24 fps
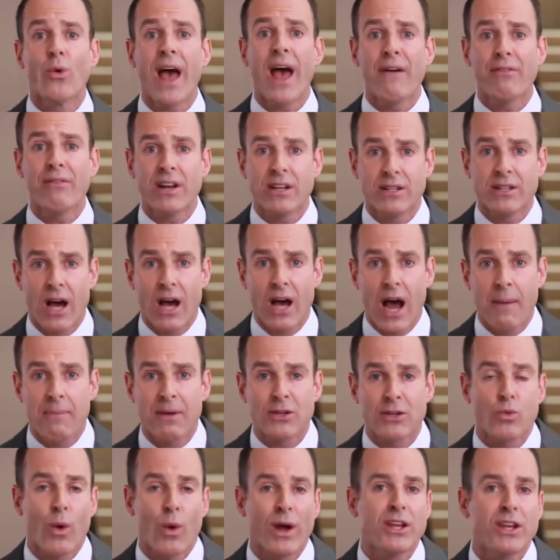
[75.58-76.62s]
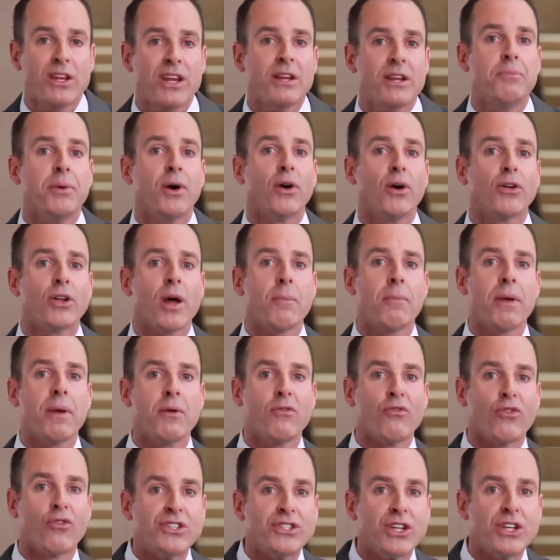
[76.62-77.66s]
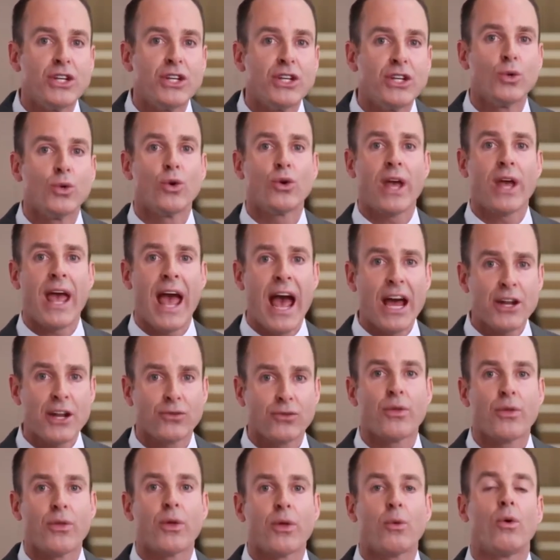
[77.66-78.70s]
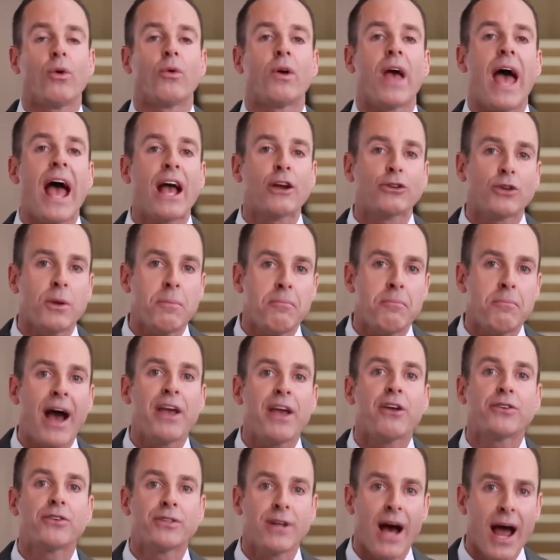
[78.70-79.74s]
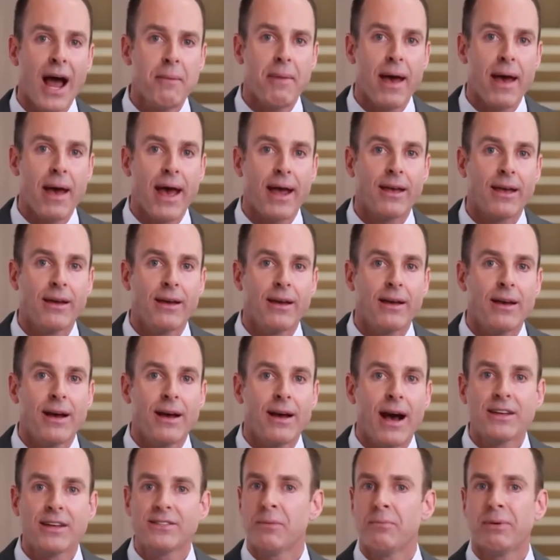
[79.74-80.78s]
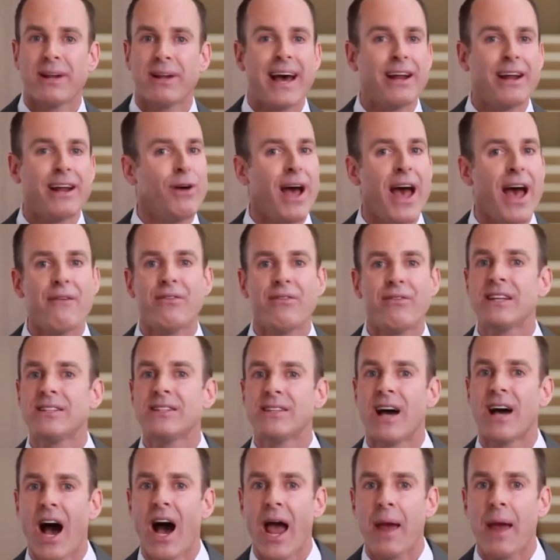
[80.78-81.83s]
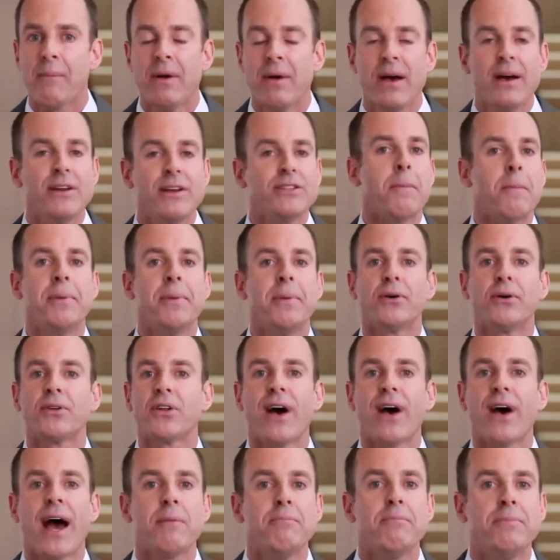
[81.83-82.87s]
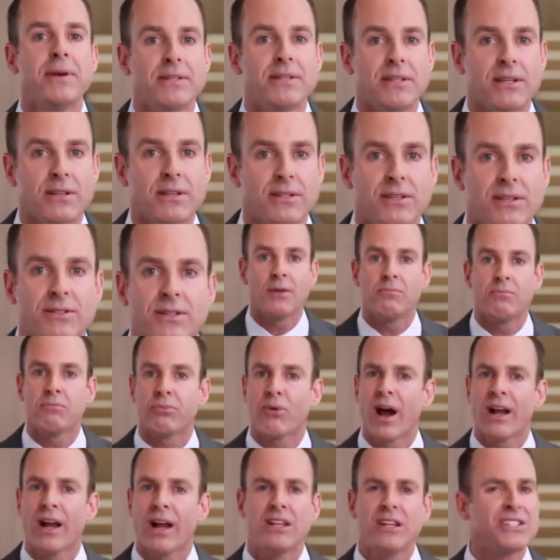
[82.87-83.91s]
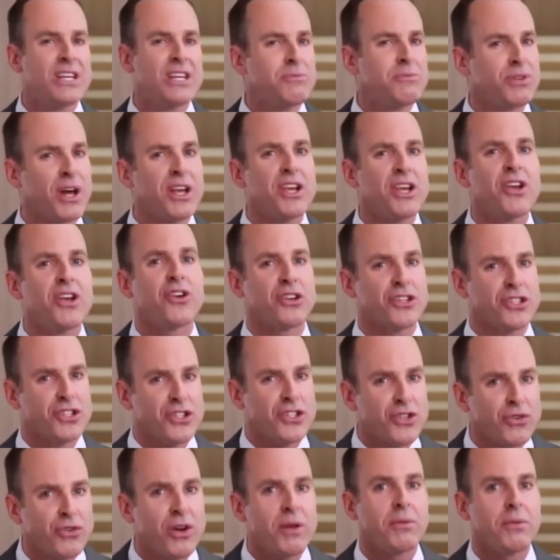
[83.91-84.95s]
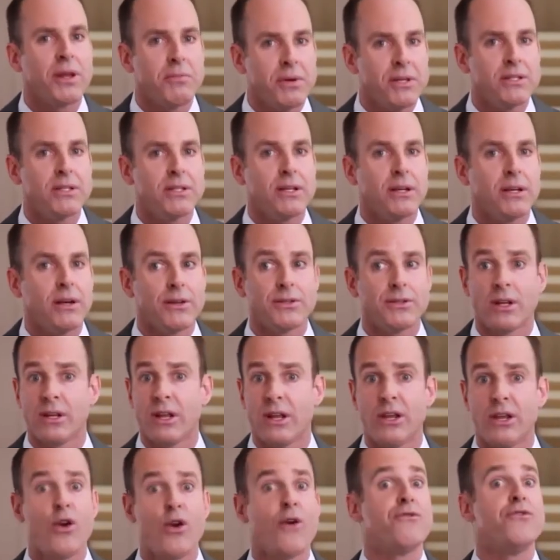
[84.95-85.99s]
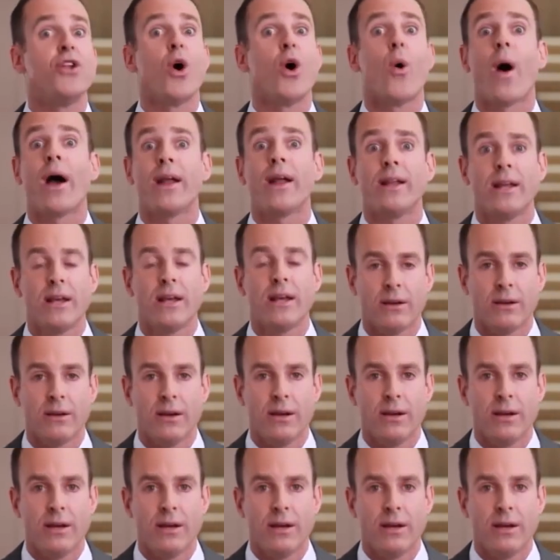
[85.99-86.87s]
have any time, that's why you need to build up a residual cash flow that will actually buy your time back. I said, but I don't have any time to build a side business. He said, Brian, it seems like you're extremely busy. I said, you have no idea.